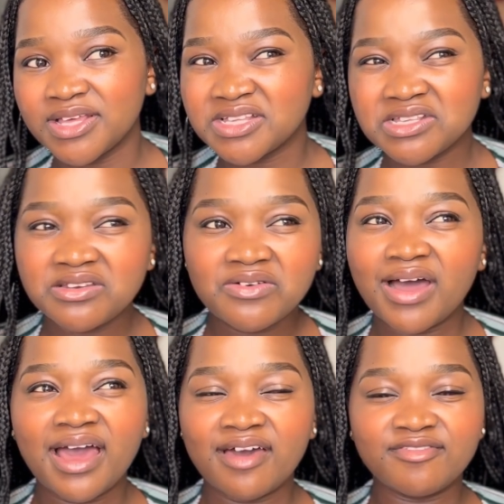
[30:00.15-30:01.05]
So no,
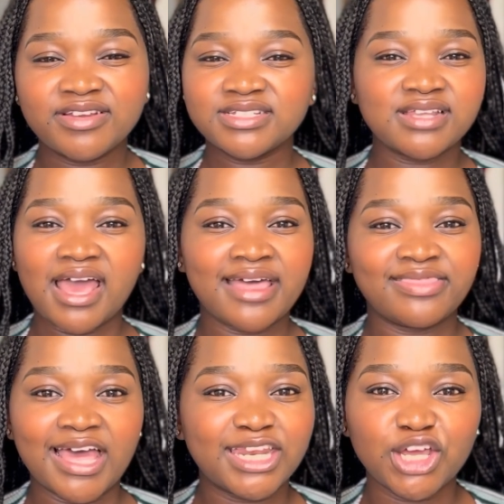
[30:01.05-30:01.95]
I haven't had
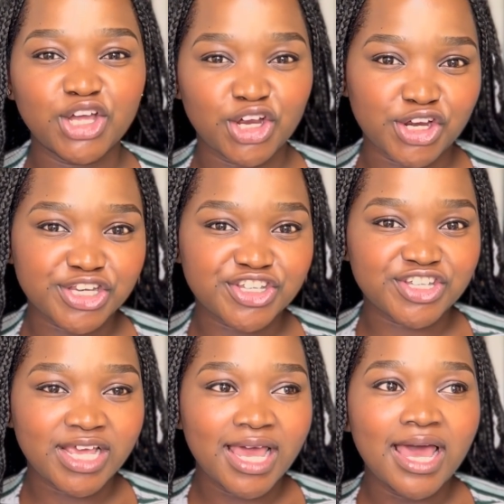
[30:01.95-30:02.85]
that
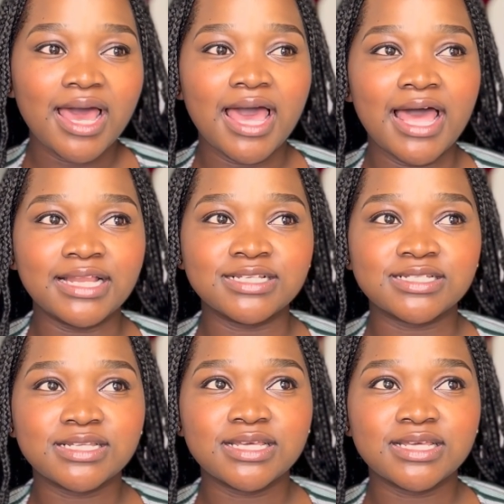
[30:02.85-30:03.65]
urge, and